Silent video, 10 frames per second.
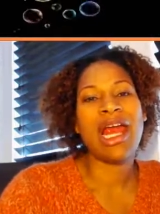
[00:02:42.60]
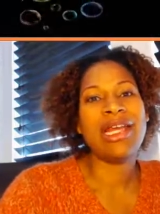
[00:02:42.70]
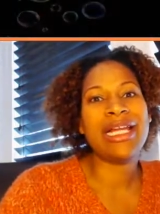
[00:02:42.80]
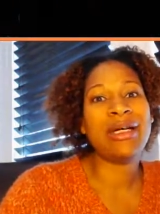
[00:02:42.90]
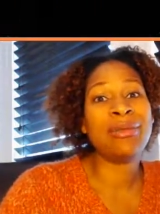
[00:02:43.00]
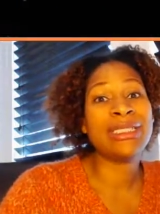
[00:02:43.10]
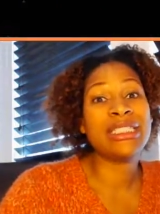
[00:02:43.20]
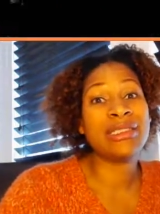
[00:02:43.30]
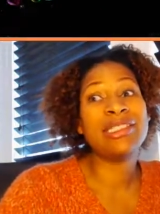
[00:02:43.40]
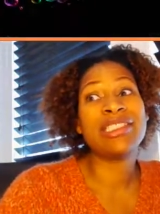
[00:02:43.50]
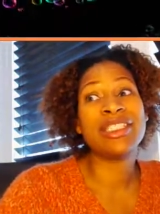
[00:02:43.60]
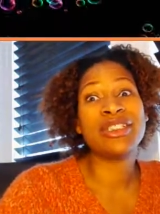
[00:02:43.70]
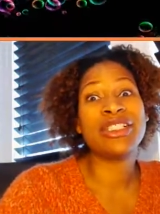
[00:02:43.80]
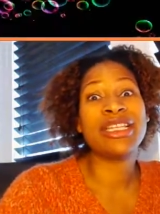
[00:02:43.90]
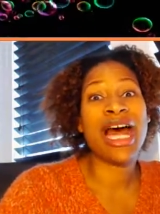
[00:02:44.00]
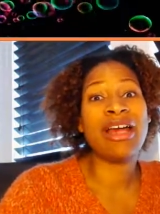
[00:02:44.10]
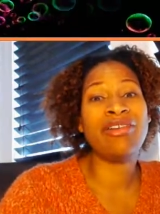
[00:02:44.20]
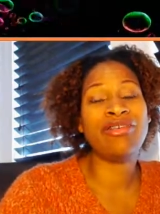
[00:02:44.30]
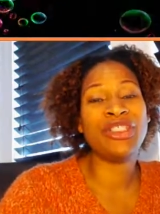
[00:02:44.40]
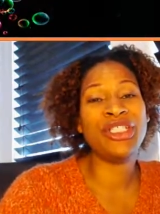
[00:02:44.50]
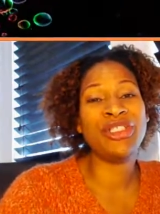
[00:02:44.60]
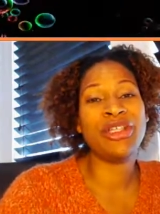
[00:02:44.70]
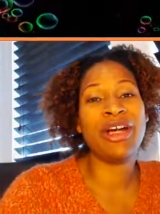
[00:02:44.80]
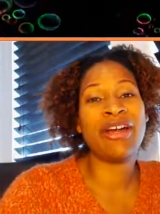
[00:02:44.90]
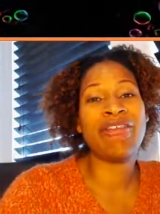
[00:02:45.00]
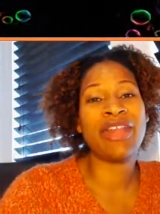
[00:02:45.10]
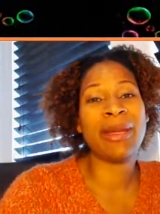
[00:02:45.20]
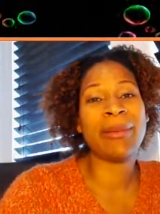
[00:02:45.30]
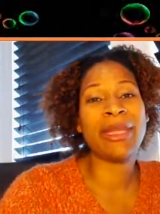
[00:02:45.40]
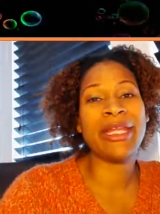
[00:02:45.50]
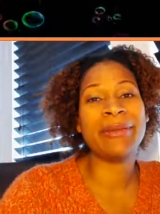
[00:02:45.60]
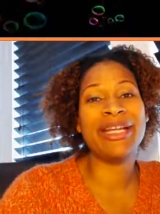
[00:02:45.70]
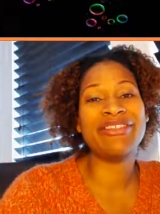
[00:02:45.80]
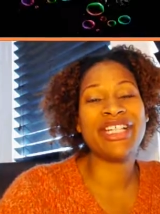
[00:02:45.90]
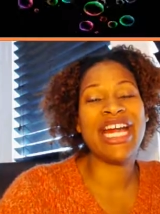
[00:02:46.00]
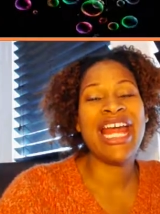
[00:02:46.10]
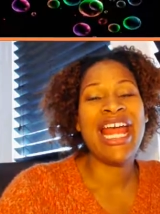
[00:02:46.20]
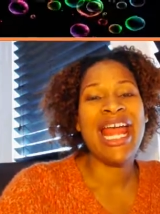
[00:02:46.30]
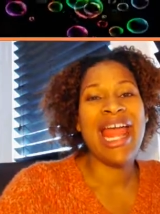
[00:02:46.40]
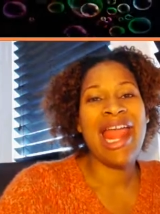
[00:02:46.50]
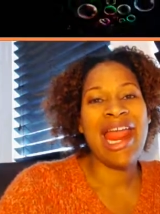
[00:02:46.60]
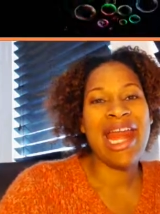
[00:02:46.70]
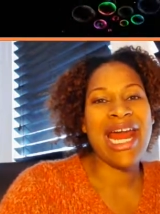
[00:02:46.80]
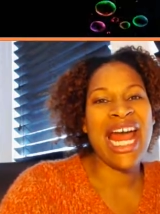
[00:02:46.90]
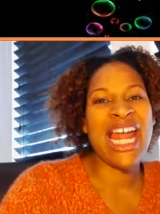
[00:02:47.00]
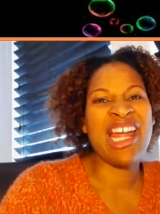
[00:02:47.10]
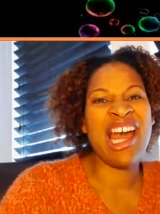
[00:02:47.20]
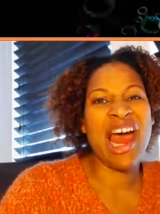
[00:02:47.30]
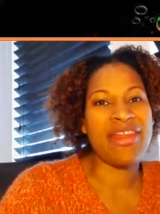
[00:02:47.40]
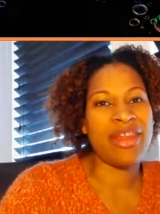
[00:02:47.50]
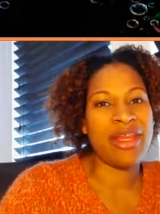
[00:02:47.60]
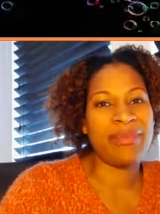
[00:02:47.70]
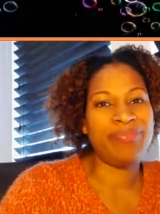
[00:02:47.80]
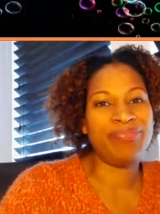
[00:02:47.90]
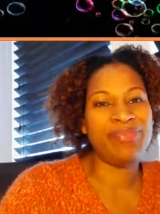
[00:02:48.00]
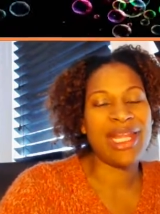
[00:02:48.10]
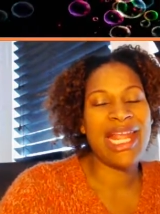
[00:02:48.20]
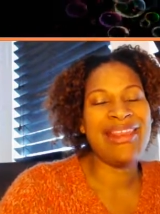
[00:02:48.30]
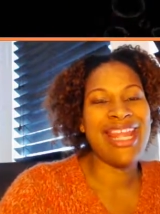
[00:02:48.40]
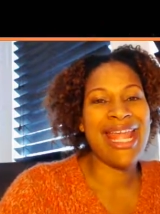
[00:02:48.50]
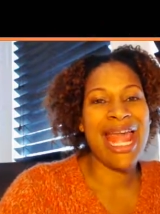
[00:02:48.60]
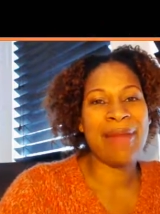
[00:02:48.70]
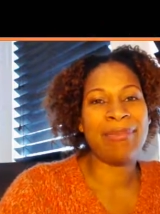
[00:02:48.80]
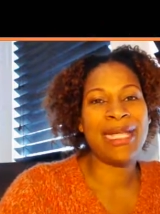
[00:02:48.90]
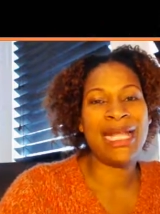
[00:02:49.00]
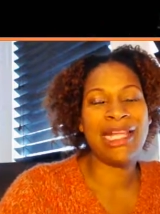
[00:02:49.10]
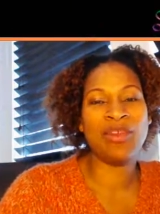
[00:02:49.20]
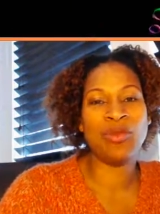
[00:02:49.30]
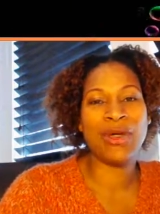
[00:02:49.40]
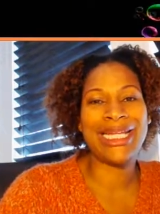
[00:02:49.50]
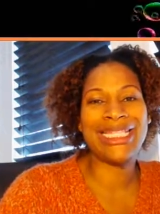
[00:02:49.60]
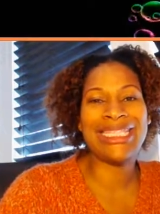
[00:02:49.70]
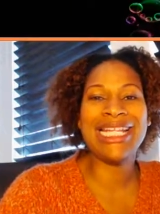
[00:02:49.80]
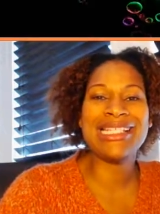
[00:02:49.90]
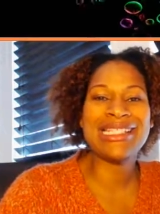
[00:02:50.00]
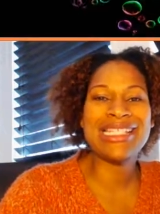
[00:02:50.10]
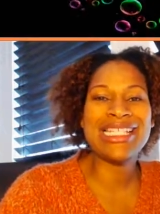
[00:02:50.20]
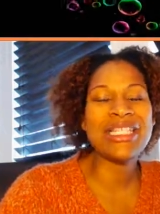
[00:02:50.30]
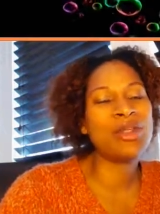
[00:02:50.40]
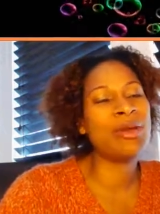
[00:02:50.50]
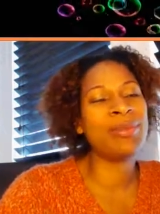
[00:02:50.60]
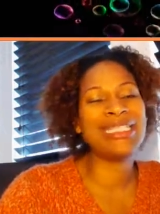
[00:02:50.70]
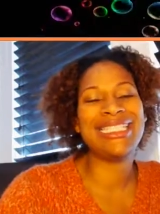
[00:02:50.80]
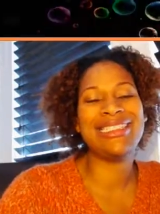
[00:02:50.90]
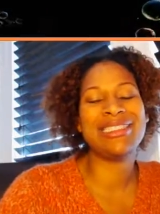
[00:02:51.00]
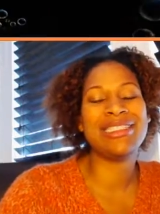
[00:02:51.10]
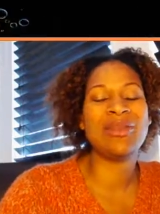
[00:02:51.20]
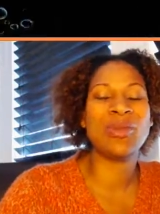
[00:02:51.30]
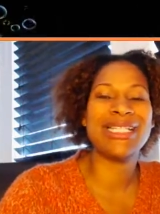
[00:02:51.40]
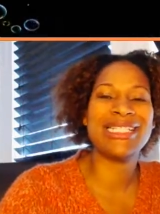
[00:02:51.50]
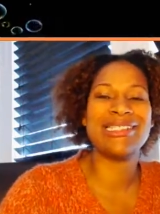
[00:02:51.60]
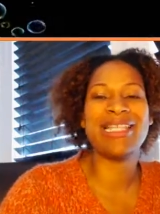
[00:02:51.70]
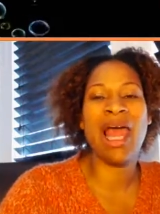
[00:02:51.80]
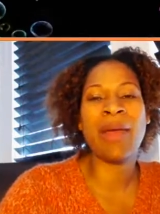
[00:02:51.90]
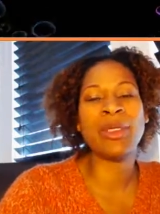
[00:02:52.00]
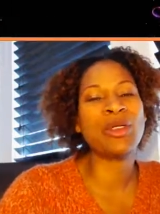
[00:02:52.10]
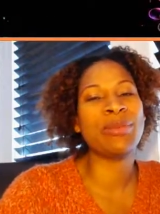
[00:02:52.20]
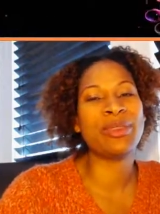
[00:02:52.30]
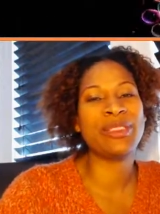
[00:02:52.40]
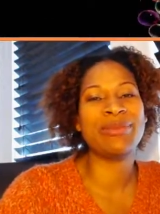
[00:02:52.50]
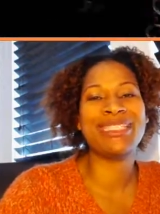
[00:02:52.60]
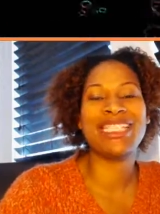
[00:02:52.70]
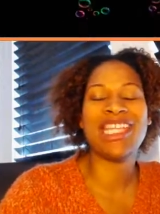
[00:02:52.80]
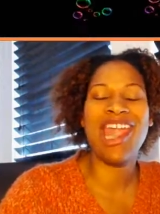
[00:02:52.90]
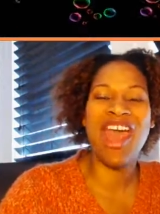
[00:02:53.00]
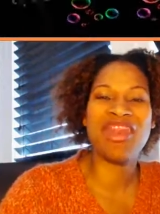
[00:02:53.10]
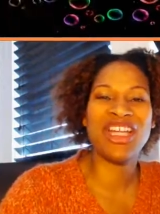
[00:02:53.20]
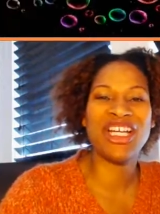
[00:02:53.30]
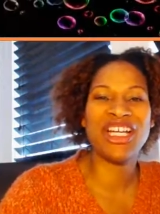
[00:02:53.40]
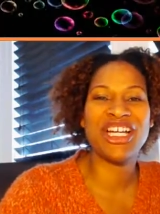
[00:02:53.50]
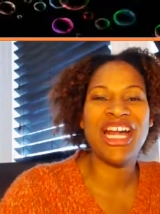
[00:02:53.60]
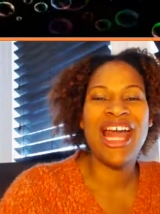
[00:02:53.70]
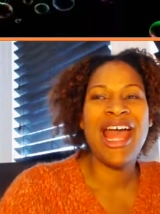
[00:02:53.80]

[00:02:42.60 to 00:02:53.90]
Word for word: and that was considered a lot for you know our family or whatever and I got them and they had pink and white laces and you could put the laces in one at a time or you could put them in together